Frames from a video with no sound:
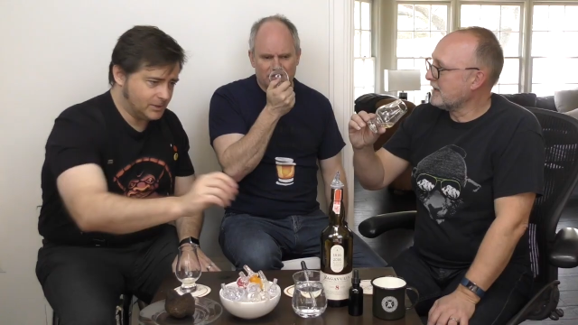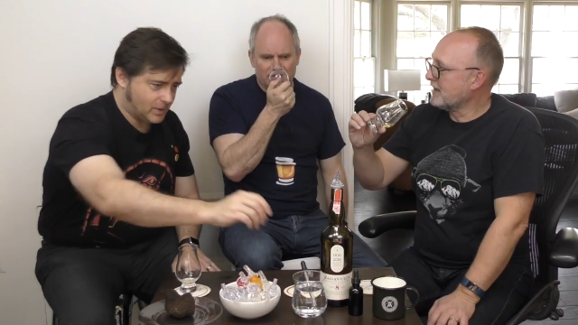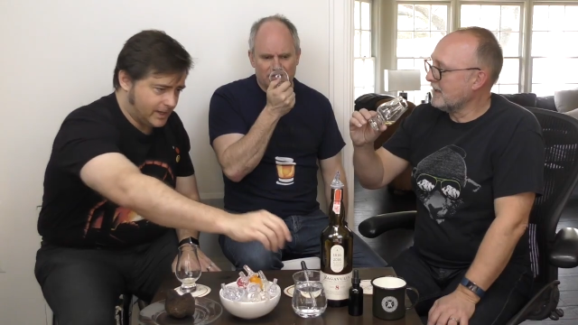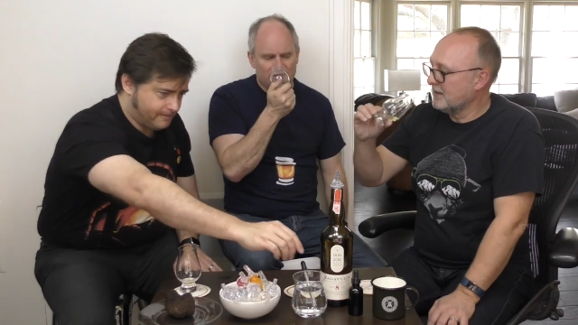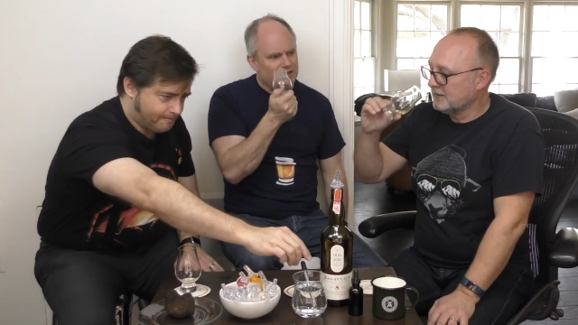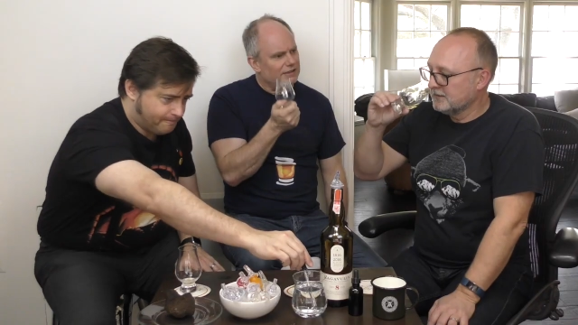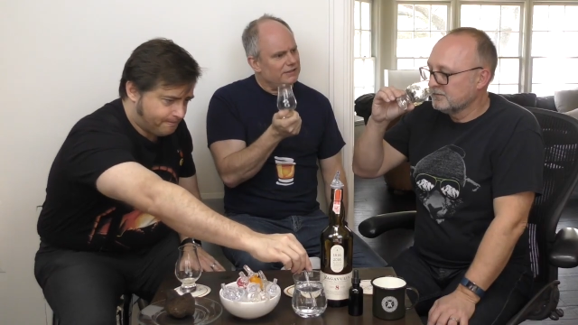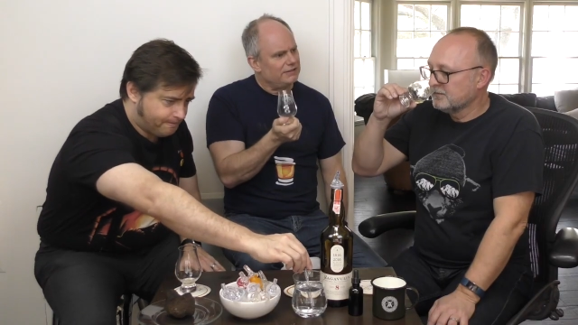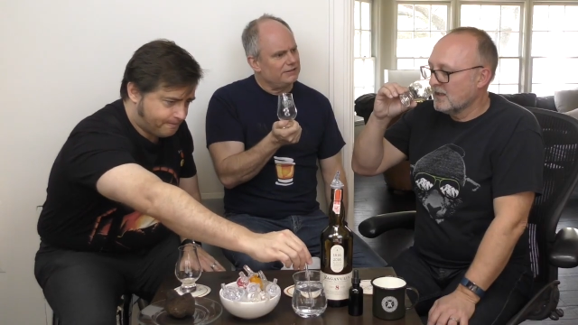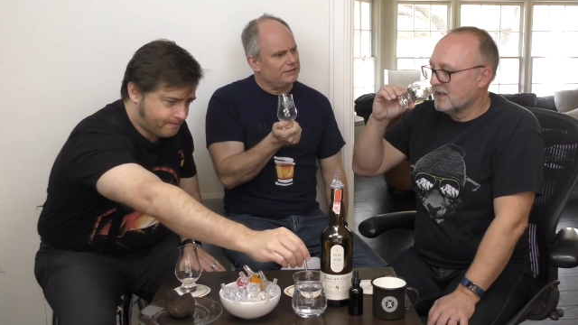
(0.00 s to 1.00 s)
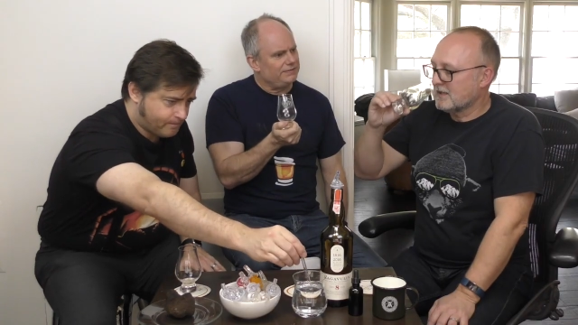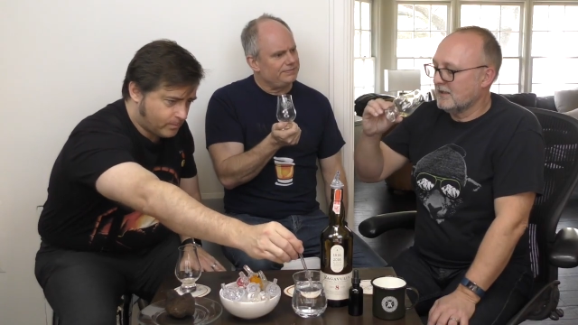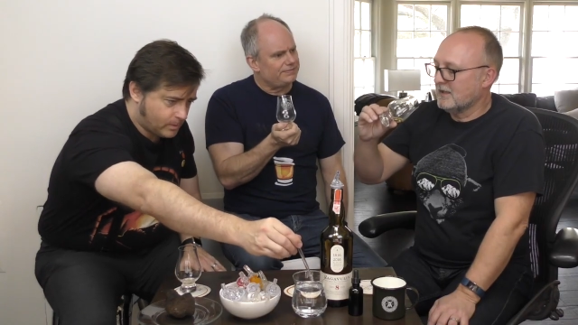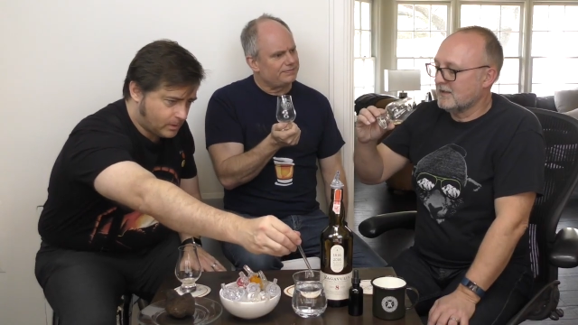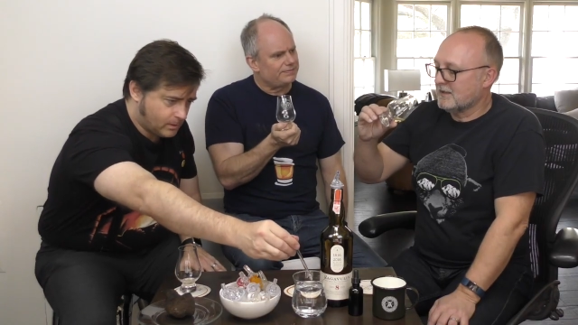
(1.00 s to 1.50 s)
Speaker 1: it's gonna like try
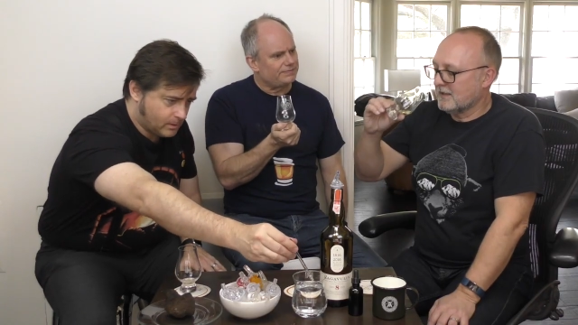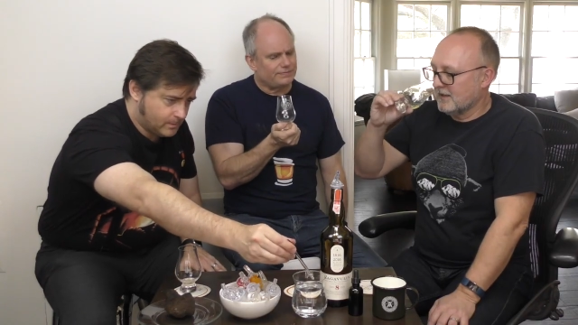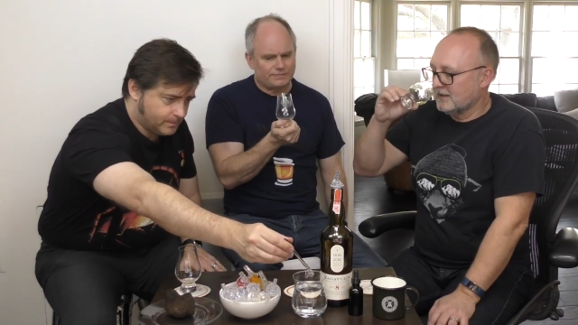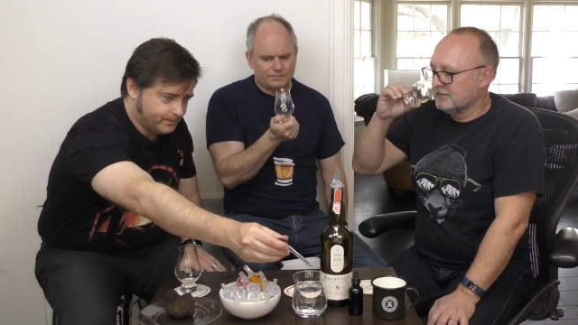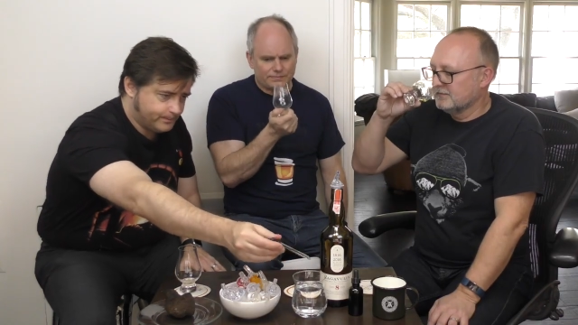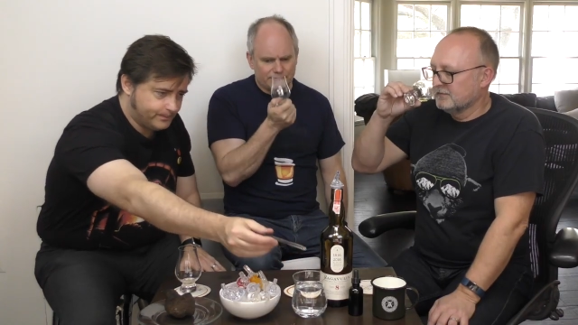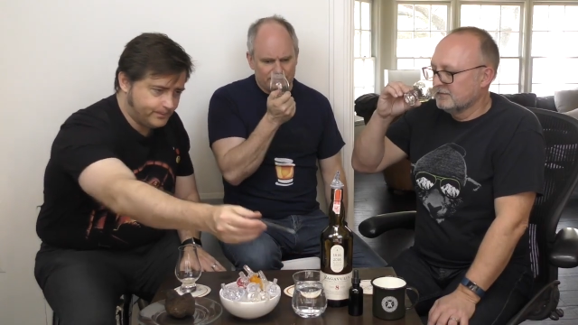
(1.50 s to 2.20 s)
a, it. It's got.